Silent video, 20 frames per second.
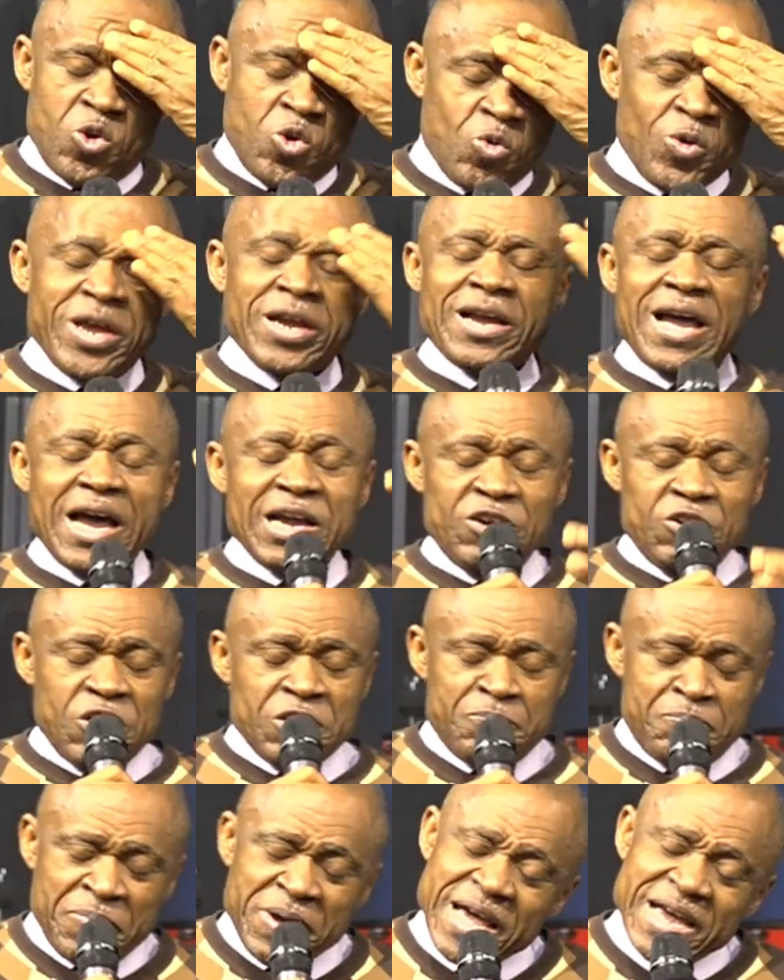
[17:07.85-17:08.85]
We
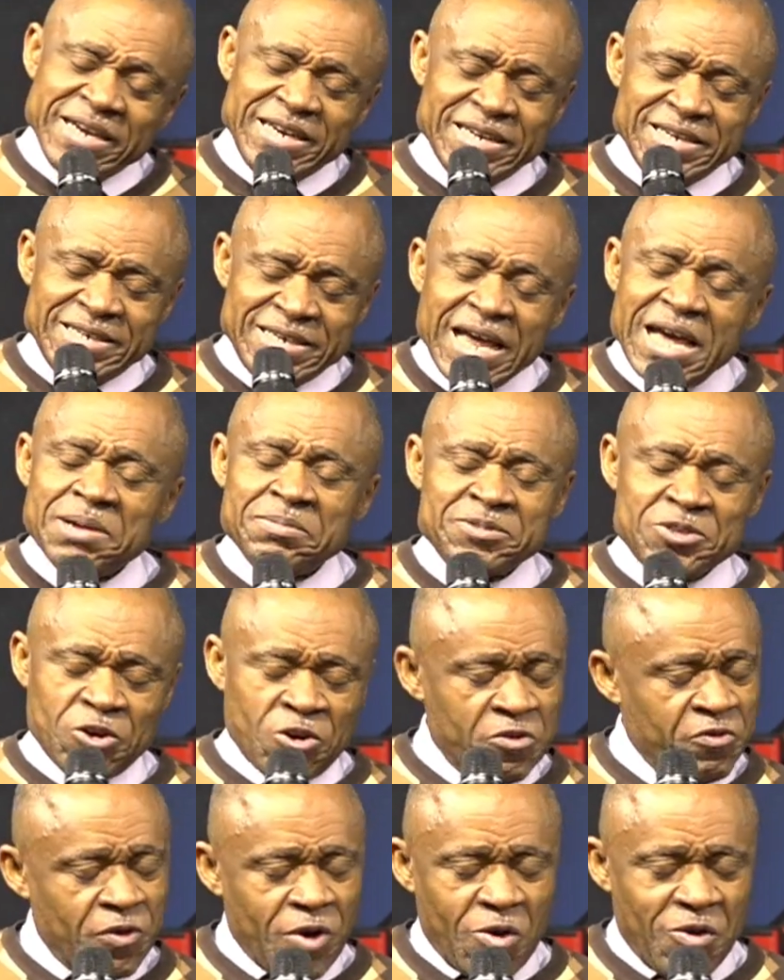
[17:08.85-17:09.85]
cannot pay the debt
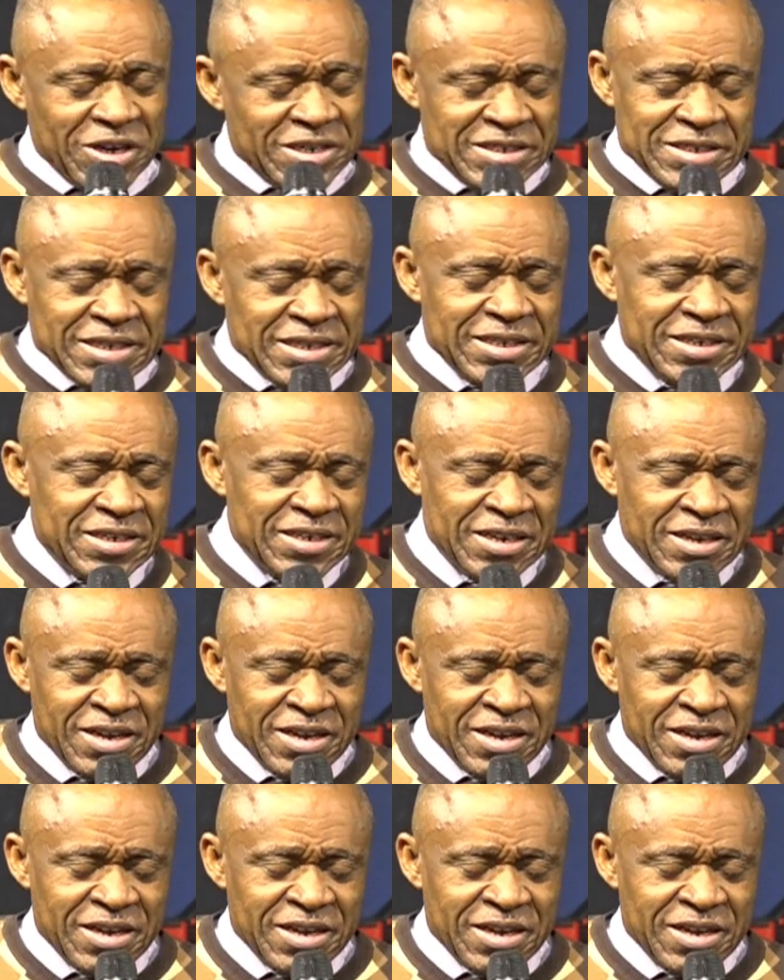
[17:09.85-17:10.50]
of our sin,